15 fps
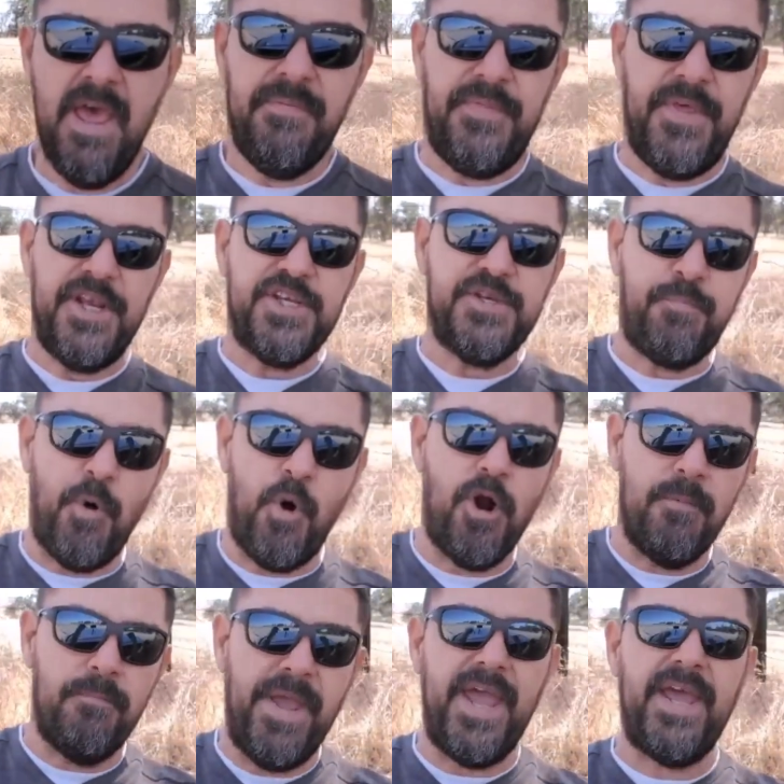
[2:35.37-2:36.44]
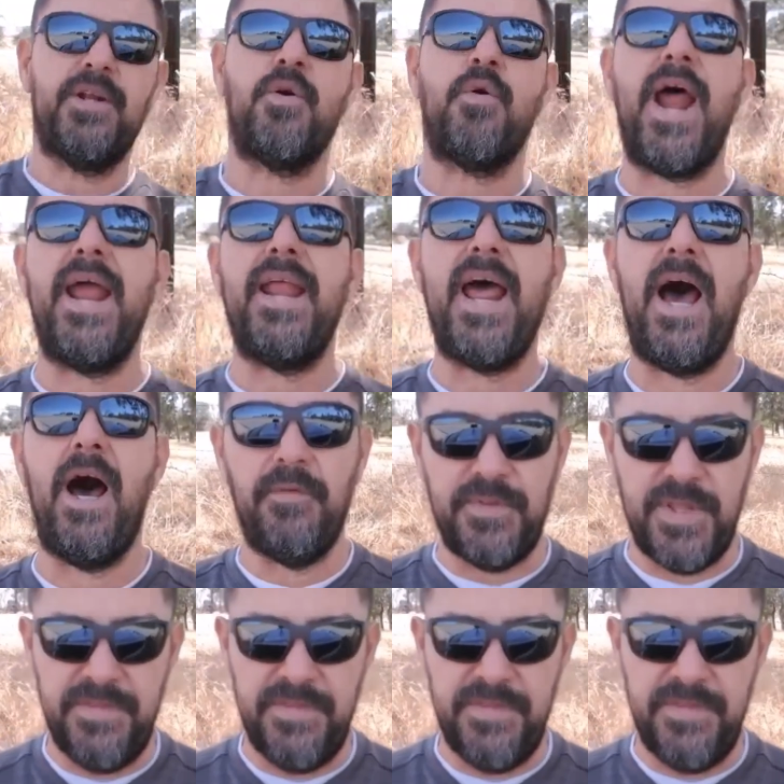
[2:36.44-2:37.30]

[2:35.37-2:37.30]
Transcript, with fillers: This poor man cried out,